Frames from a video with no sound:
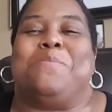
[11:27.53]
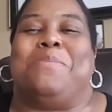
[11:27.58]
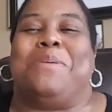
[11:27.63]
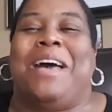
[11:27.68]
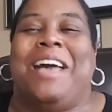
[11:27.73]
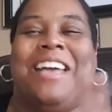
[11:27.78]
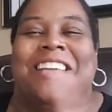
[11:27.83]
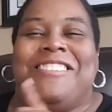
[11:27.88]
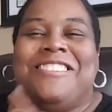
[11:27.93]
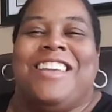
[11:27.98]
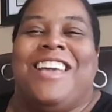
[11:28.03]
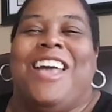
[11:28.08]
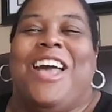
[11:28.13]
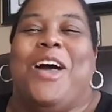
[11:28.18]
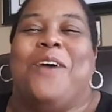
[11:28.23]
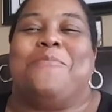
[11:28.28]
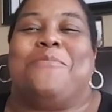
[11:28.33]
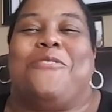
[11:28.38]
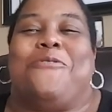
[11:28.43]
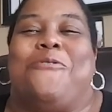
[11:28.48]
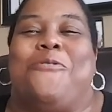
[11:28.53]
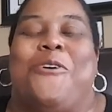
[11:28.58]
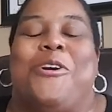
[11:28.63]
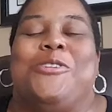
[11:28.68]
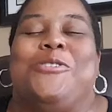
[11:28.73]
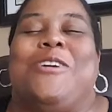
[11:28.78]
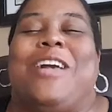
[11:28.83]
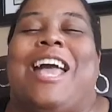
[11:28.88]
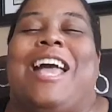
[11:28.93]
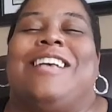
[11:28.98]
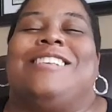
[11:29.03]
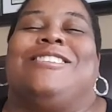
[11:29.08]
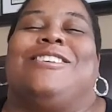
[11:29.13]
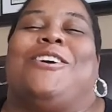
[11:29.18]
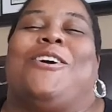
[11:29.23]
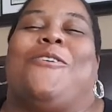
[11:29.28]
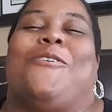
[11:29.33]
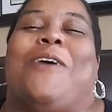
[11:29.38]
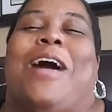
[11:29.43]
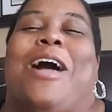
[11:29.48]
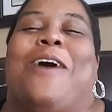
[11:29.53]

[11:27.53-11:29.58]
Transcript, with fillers: But before you guys go,